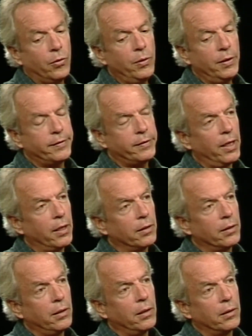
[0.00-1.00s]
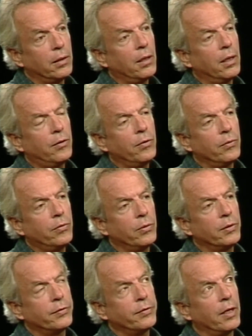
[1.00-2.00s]
To an extent,
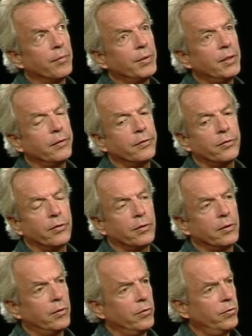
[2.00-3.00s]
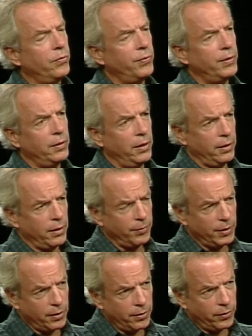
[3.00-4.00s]
to an extent, because it certainly, don't you feel
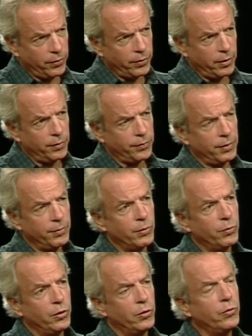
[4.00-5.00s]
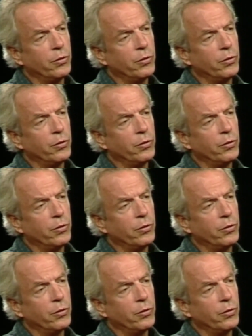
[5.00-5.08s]
that, I mean, in yourself? I mean, when